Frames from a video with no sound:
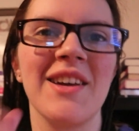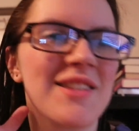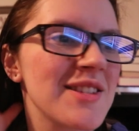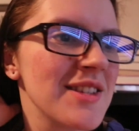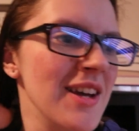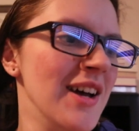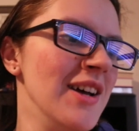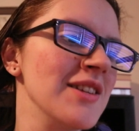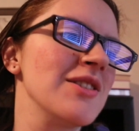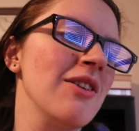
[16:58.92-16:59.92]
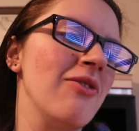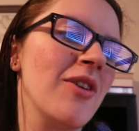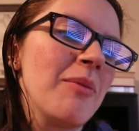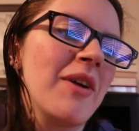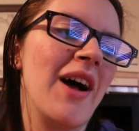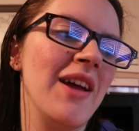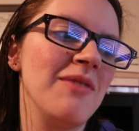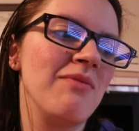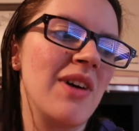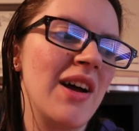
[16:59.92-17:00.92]
this so far, but
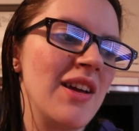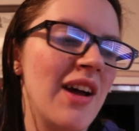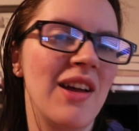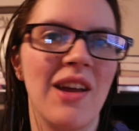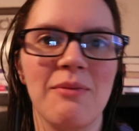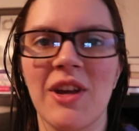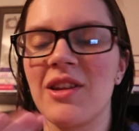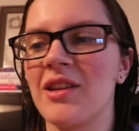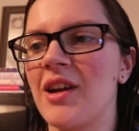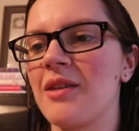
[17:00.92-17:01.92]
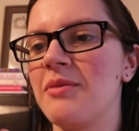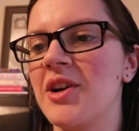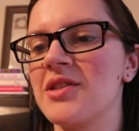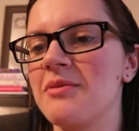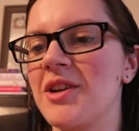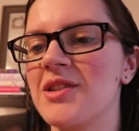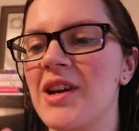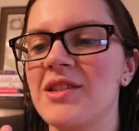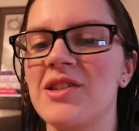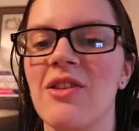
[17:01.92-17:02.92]
I, I, I hate making that comparison because
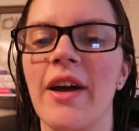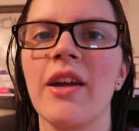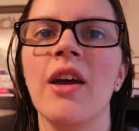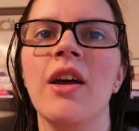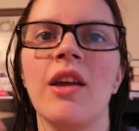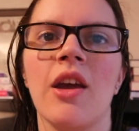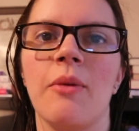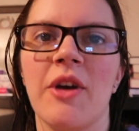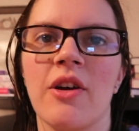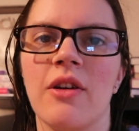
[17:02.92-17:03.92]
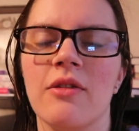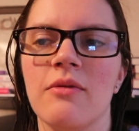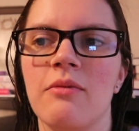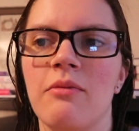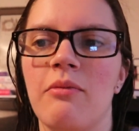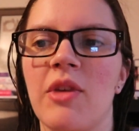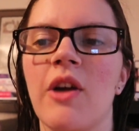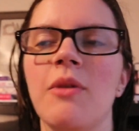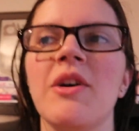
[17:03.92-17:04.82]
I still like Carrie Mosco, Carrie